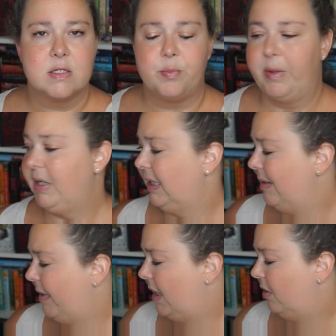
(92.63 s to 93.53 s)
So I'm probably gonna
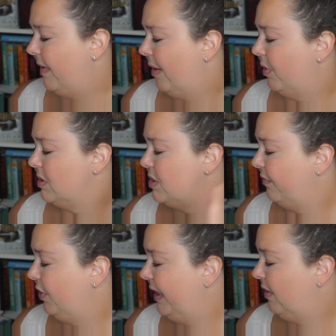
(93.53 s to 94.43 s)
keep my eye on that one. So
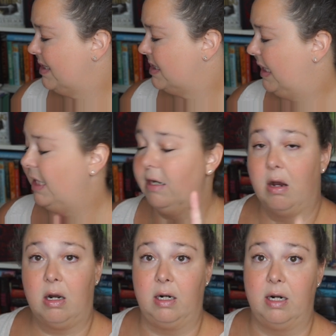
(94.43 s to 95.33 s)
if you're interested in
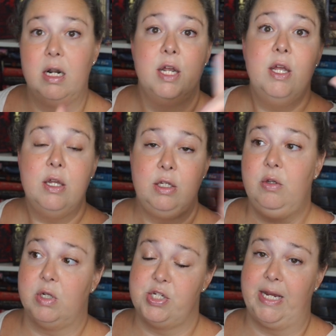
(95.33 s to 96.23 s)
horror,
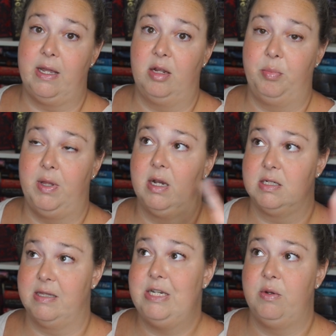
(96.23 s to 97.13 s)
you could check out
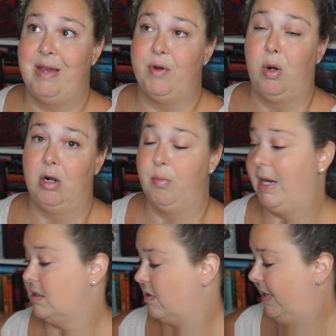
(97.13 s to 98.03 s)
Unplugged. They do have a horror
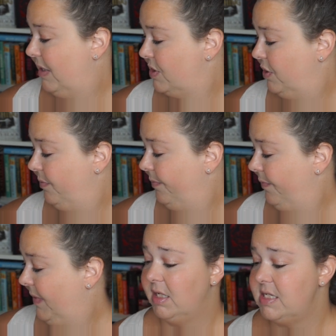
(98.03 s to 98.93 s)
box coming out soon.
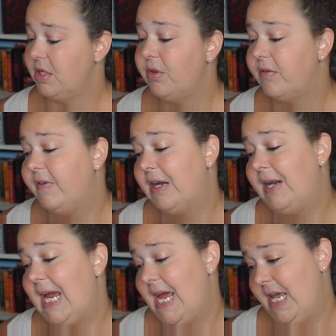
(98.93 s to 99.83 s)
Until the
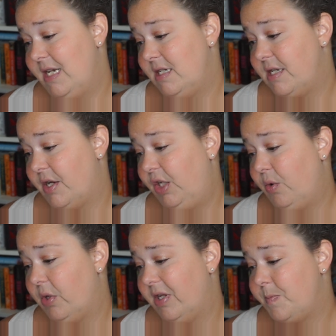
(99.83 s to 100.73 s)
very end, a
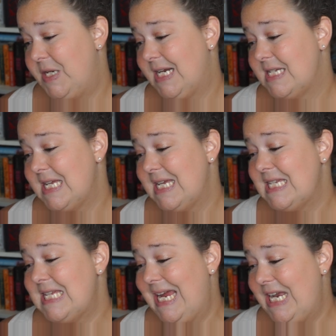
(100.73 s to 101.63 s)
eucalyptus,
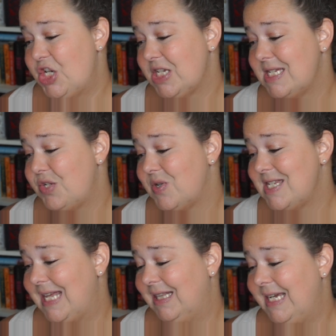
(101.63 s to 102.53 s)
sage,
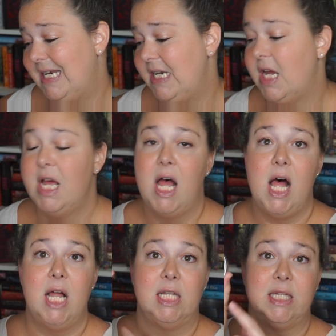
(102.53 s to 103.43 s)
citrus, and linen
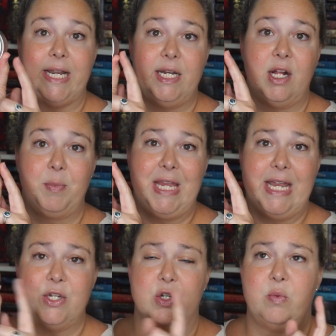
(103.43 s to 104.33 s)
lighted up
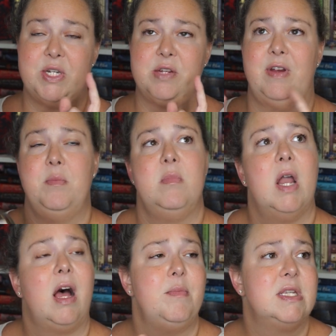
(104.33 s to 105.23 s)
candle, which if I'm
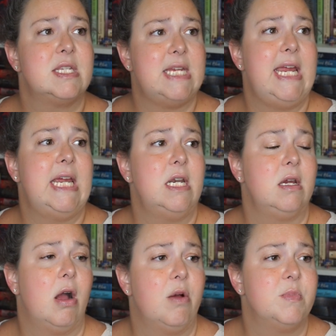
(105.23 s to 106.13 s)
not mistaken,
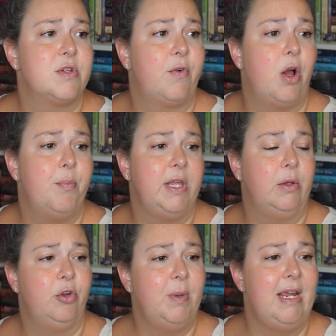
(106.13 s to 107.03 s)
comes from the
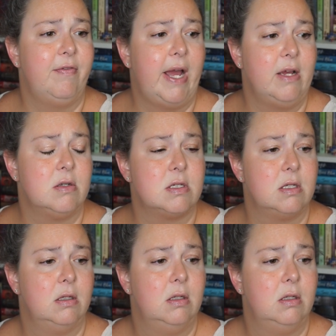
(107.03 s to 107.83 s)
Illuminate files.